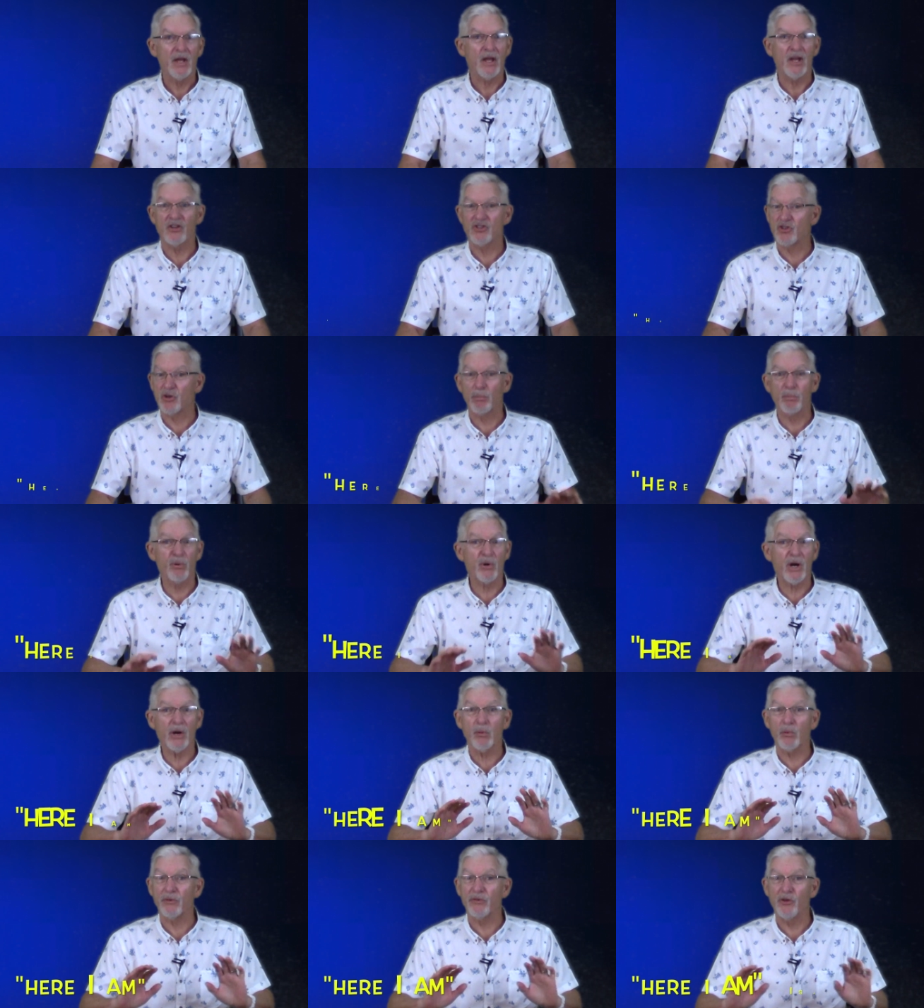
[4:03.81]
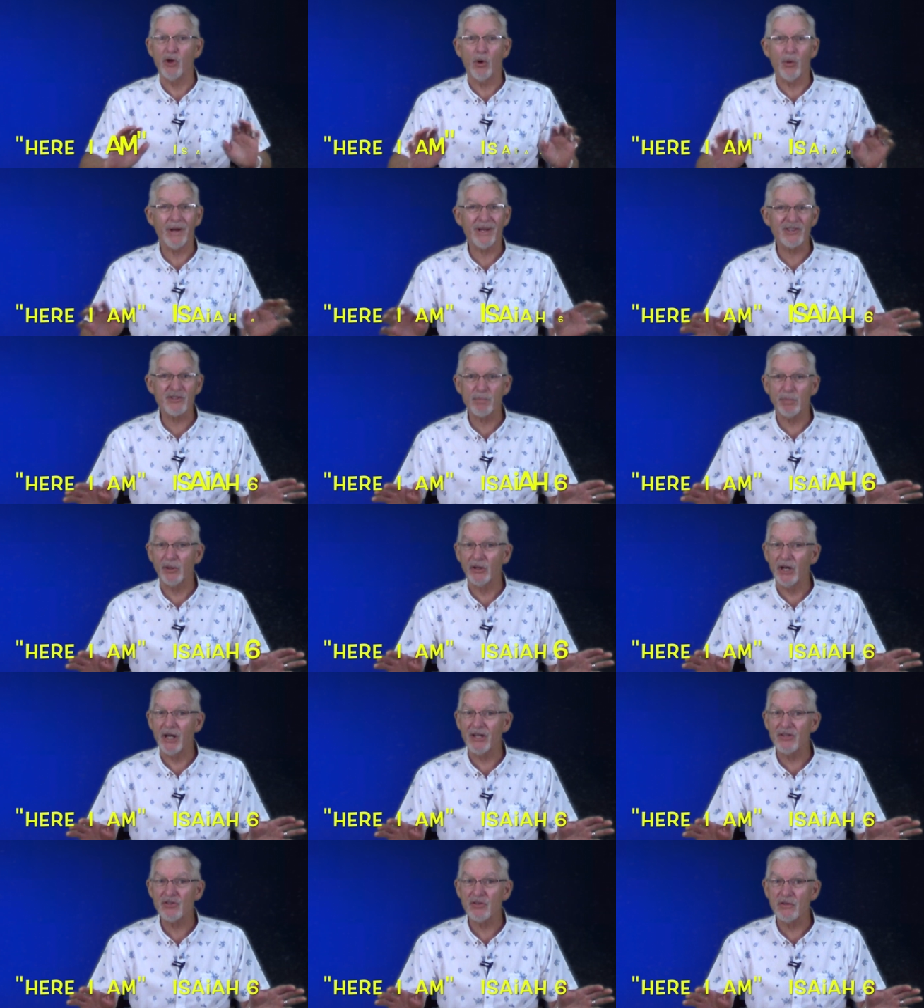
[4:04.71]
It's a prayer with no
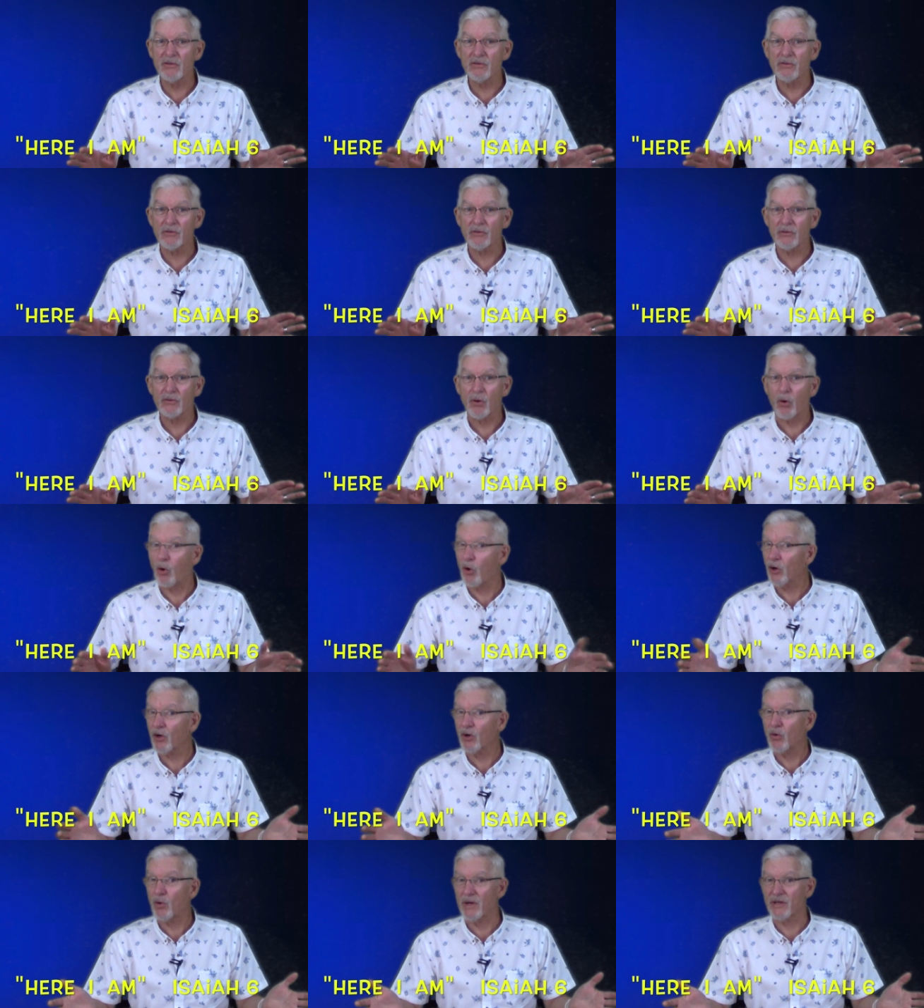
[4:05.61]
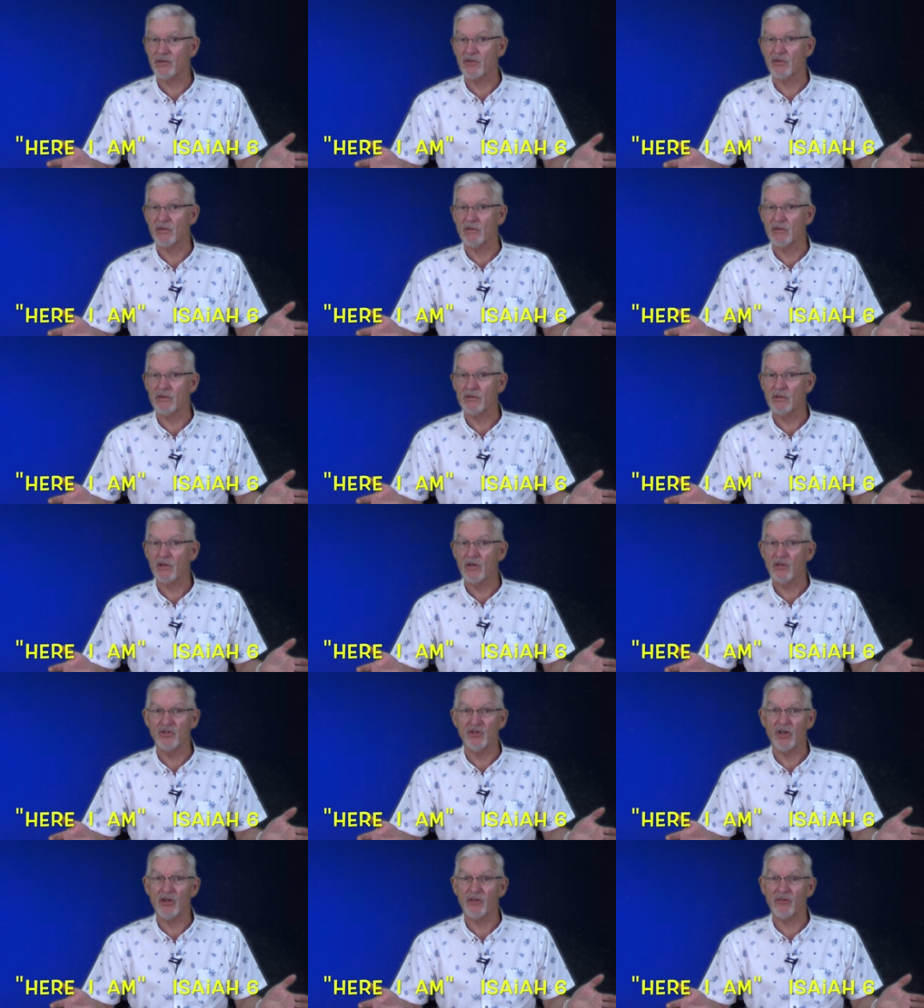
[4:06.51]
explanations or questions,
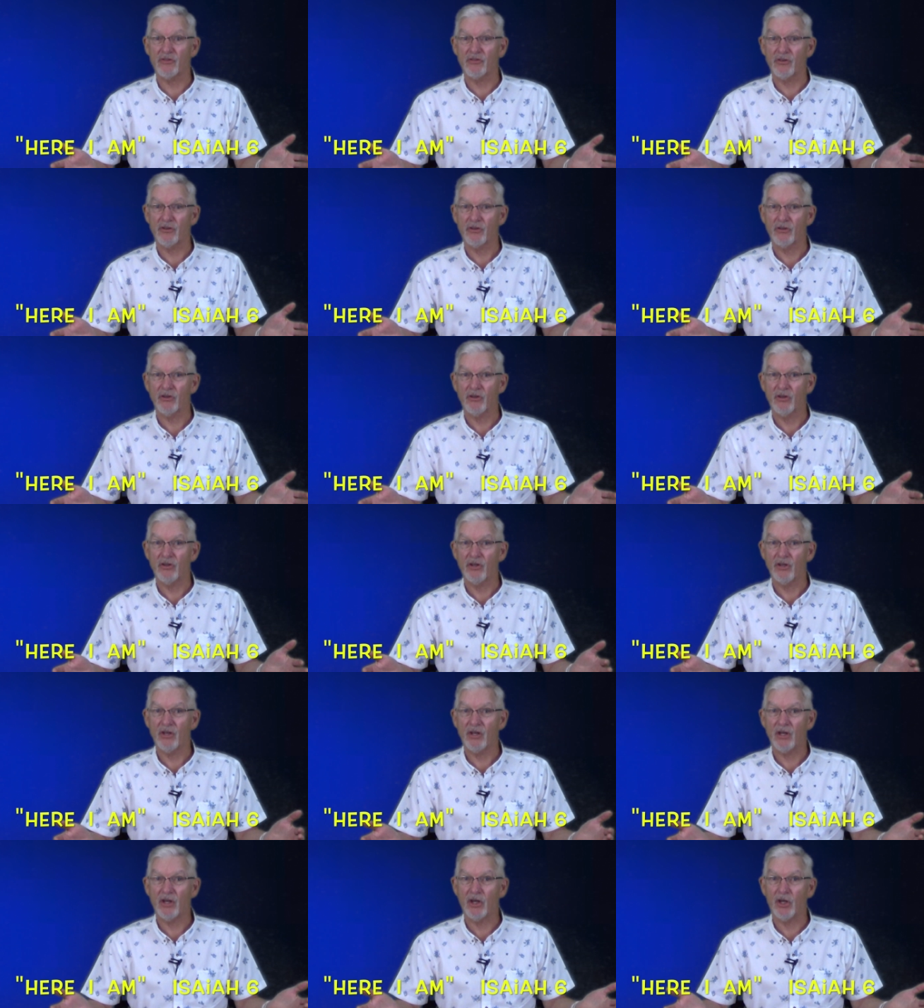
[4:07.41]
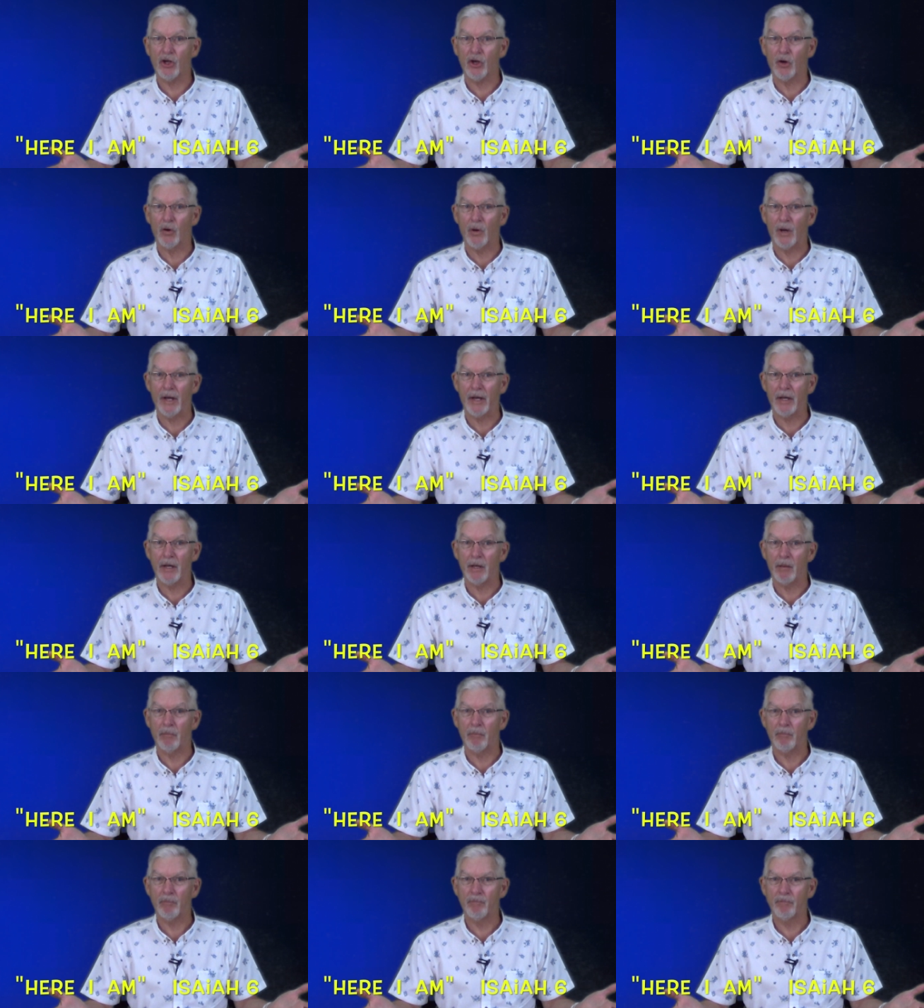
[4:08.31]
just, "Here I
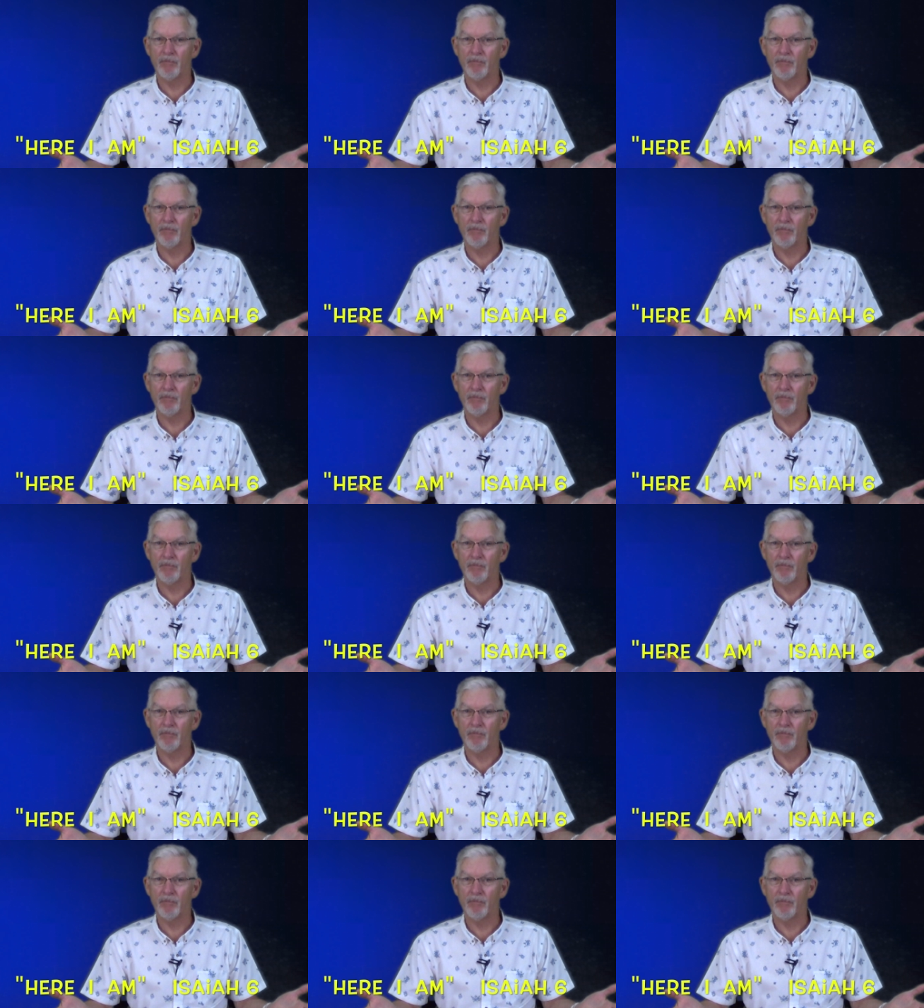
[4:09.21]
am."